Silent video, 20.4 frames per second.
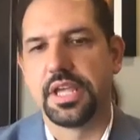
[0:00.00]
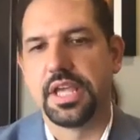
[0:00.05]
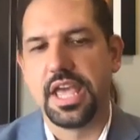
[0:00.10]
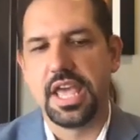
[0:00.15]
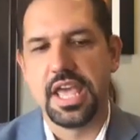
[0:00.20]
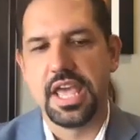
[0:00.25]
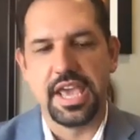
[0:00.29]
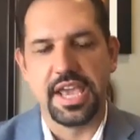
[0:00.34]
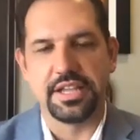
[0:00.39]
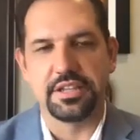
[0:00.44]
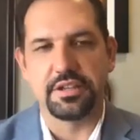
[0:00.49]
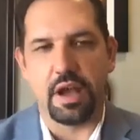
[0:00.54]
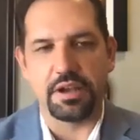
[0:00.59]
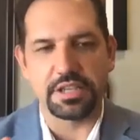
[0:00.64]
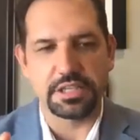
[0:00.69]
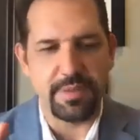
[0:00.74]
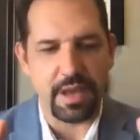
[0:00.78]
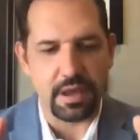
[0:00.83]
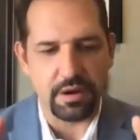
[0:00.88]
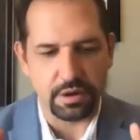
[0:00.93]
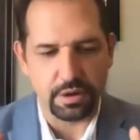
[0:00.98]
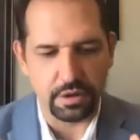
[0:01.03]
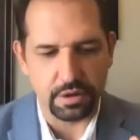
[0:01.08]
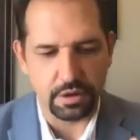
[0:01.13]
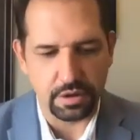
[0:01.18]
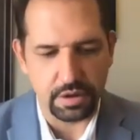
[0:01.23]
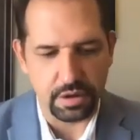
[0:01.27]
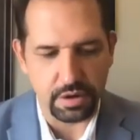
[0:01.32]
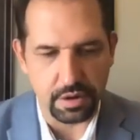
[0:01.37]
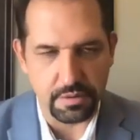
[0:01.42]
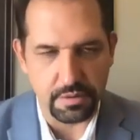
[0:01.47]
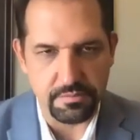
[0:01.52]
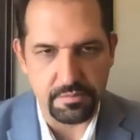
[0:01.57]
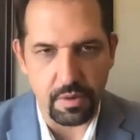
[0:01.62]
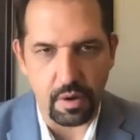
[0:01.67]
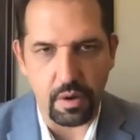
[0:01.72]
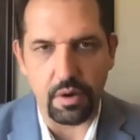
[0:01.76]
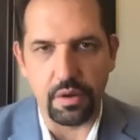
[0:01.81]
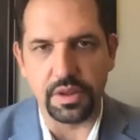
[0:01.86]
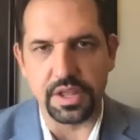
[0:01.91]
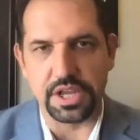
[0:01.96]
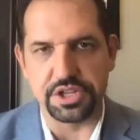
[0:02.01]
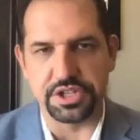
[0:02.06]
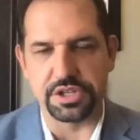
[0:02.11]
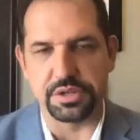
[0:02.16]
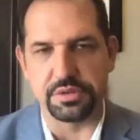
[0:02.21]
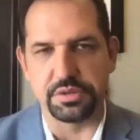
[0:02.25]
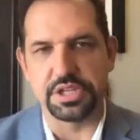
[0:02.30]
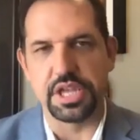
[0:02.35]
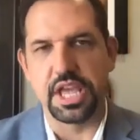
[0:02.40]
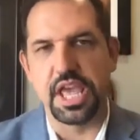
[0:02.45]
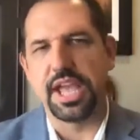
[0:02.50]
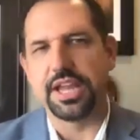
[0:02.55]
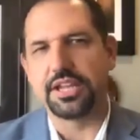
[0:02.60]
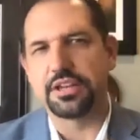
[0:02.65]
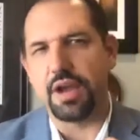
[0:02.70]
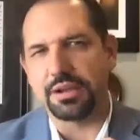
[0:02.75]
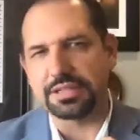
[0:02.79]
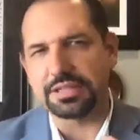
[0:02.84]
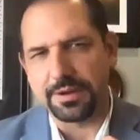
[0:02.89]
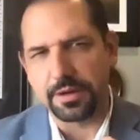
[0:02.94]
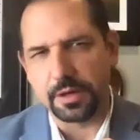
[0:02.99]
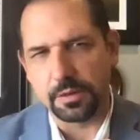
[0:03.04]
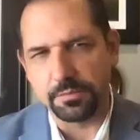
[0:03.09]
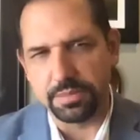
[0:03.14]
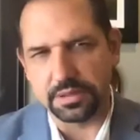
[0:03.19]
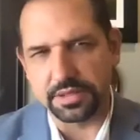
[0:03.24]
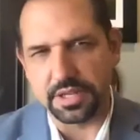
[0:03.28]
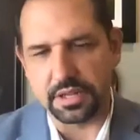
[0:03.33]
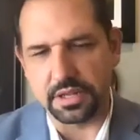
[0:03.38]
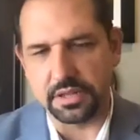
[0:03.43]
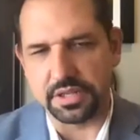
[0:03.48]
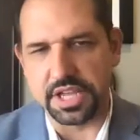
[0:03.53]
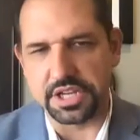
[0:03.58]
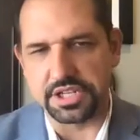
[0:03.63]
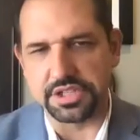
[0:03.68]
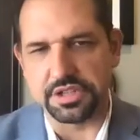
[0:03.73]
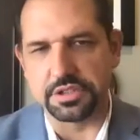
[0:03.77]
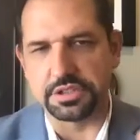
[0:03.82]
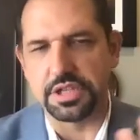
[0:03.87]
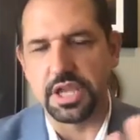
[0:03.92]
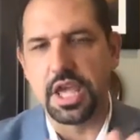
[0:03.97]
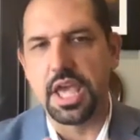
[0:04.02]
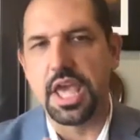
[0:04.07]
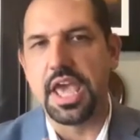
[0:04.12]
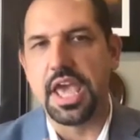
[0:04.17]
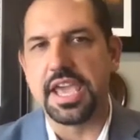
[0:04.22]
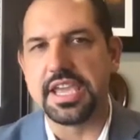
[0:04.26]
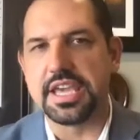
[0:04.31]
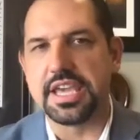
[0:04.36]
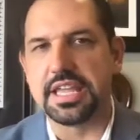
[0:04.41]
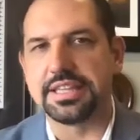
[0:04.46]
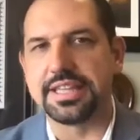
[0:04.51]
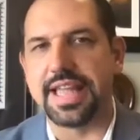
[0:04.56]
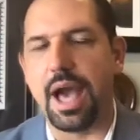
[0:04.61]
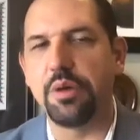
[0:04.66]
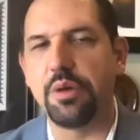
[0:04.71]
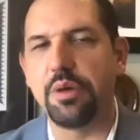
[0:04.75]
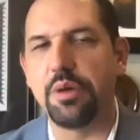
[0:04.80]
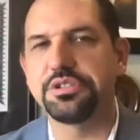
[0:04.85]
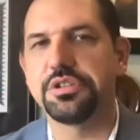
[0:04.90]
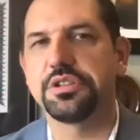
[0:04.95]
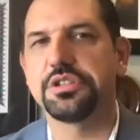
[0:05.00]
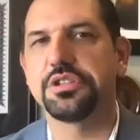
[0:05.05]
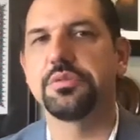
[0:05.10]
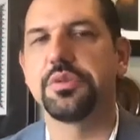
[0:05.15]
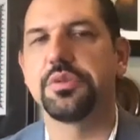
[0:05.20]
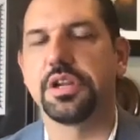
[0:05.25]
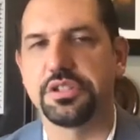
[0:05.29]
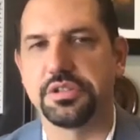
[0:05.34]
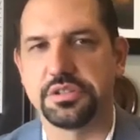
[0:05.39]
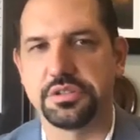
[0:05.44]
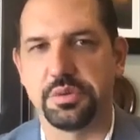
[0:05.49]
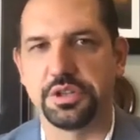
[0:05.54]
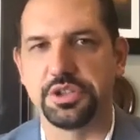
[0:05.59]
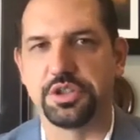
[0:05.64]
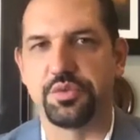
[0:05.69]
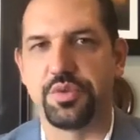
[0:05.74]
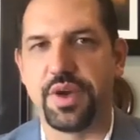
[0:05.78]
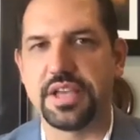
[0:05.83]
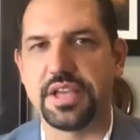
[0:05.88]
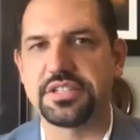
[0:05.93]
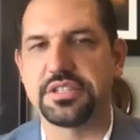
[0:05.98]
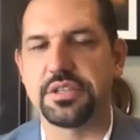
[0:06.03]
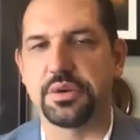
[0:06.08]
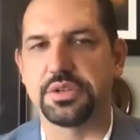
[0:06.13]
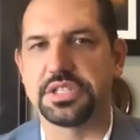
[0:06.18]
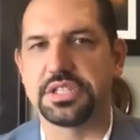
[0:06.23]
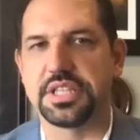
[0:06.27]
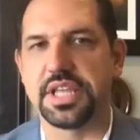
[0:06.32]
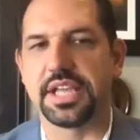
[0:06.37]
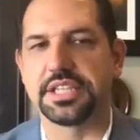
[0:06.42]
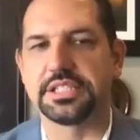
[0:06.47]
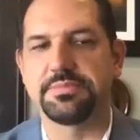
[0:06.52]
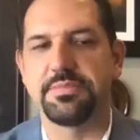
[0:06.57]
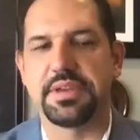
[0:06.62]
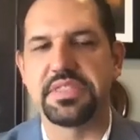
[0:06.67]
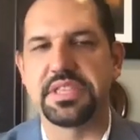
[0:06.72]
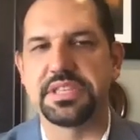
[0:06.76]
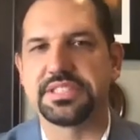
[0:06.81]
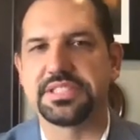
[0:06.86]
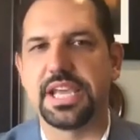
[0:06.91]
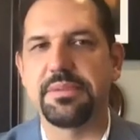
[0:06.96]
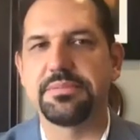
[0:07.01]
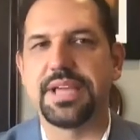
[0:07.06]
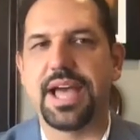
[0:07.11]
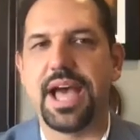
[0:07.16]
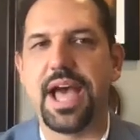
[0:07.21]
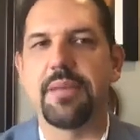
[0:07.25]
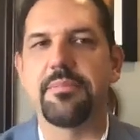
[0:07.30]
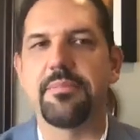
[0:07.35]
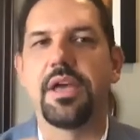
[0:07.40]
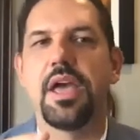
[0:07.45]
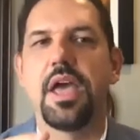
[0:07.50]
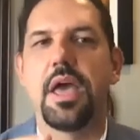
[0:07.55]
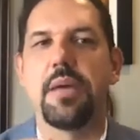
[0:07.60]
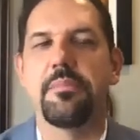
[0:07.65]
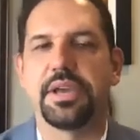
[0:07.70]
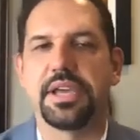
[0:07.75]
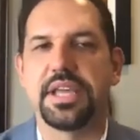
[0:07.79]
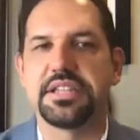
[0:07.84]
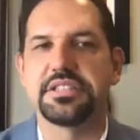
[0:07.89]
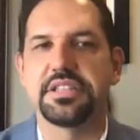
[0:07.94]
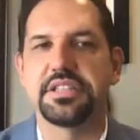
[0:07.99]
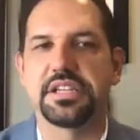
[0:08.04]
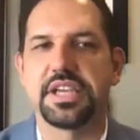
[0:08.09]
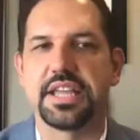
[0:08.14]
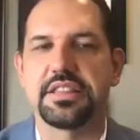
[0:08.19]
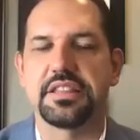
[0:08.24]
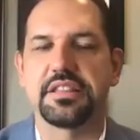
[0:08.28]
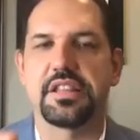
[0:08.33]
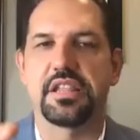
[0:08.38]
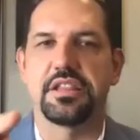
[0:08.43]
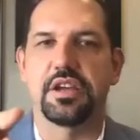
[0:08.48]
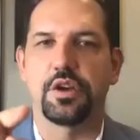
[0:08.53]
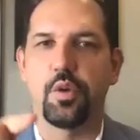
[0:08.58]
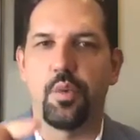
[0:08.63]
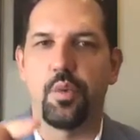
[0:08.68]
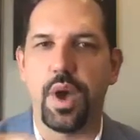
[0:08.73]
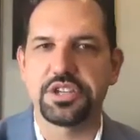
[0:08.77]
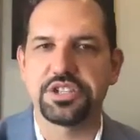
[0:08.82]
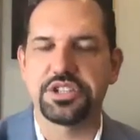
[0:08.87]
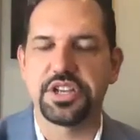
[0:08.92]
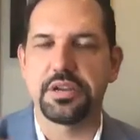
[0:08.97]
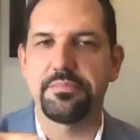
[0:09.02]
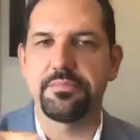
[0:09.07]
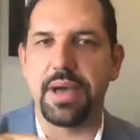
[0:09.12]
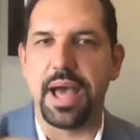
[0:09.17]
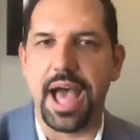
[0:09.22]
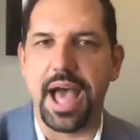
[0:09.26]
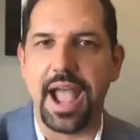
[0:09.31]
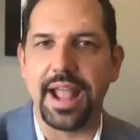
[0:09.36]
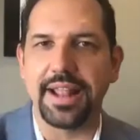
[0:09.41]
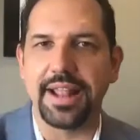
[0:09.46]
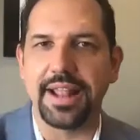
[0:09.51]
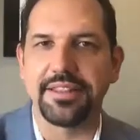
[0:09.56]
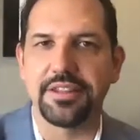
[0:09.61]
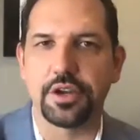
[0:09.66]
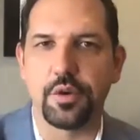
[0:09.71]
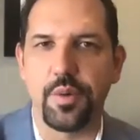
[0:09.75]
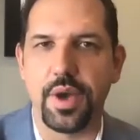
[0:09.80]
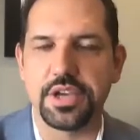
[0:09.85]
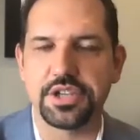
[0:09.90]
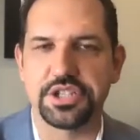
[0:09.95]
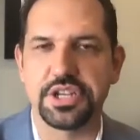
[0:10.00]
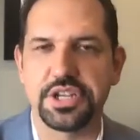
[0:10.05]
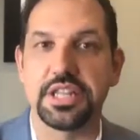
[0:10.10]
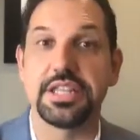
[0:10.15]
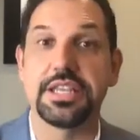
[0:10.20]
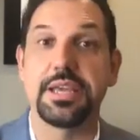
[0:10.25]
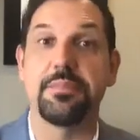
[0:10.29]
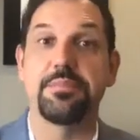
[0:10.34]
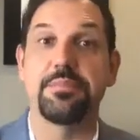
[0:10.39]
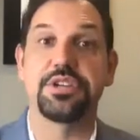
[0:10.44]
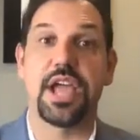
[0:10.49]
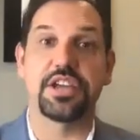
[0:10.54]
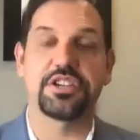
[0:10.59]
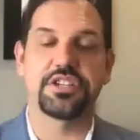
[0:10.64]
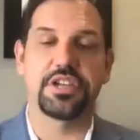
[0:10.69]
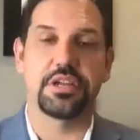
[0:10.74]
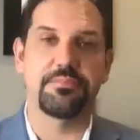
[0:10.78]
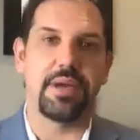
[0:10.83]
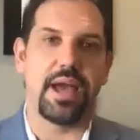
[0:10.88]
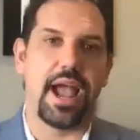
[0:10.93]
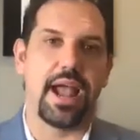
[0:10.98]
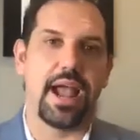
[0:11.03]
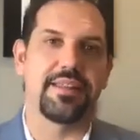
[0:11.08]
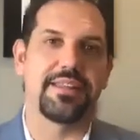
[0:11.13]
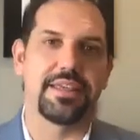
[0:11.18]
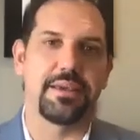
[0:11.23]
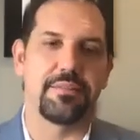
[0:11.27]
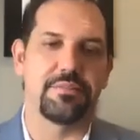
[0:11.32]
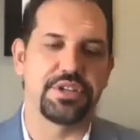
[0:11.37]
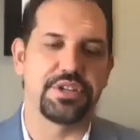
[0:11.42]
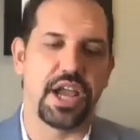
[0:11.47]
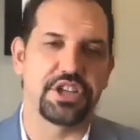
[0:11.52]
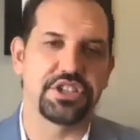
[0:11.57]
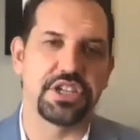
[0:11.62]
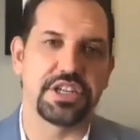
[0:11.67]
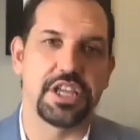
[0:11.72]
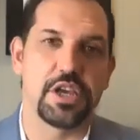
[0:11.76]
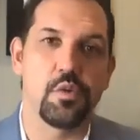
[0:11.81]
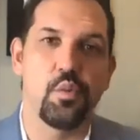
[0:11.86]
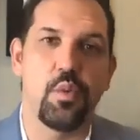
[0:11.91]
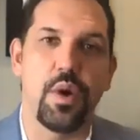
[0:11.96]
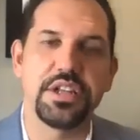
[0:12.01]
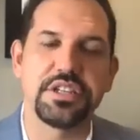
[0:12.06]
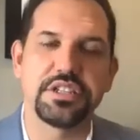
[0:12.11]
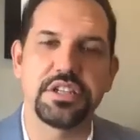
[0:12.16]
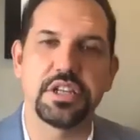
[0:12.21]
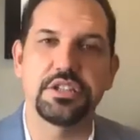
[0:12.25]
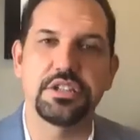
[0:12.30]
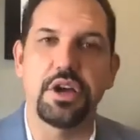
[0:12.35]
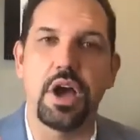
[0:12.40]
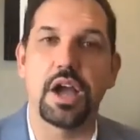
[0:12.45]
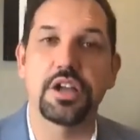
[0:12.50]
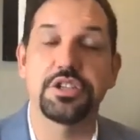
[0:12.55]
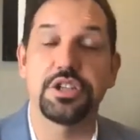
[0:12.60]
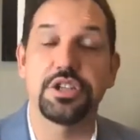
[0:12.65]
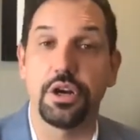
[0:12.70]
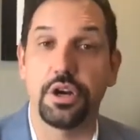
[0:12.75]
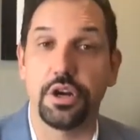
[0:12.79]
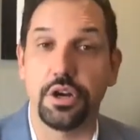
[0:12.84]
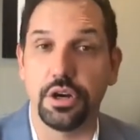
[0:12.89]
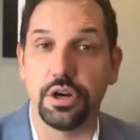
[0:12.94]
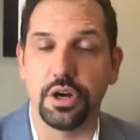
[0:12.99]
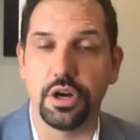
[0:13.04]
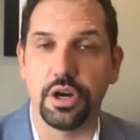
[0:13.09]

He talks about her moral issues. He talks about her political issues. He allows her to address those things, but at the same time begins to get to the question behind the question, the objection behind the objection. He wants to talk to her.